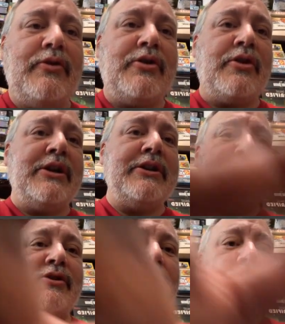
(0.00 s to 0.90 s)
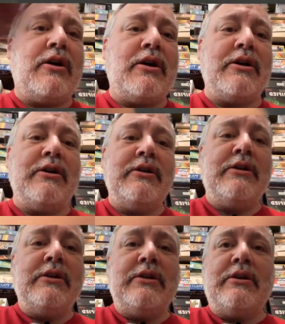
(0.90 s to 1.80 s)
to turn into our
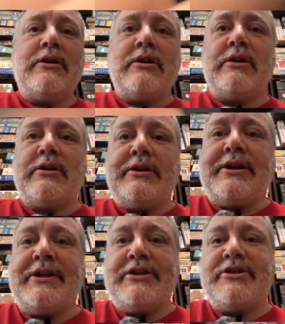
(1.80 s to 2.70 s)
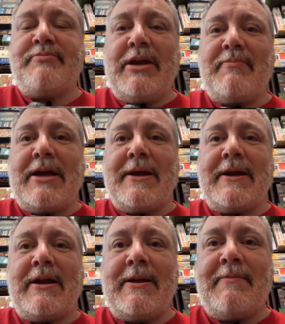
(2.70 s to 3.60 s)
hinged mech bay.
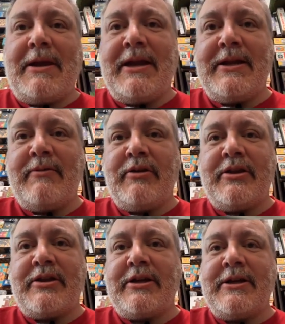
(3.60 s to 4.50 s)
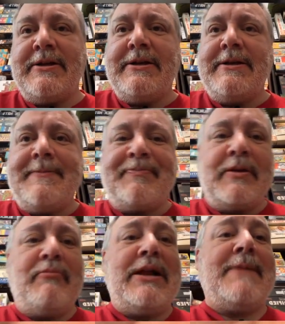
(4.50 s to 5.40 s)
And I painted it with
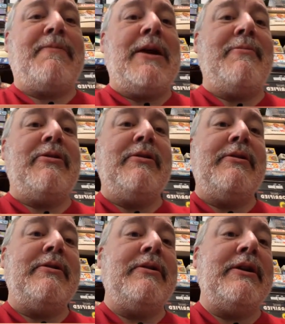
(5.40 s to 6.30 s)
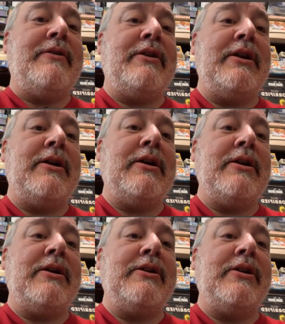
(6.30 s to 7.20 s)
black primer and then
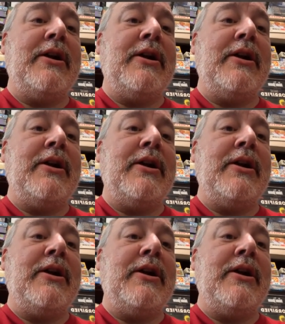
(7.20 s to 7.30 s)
a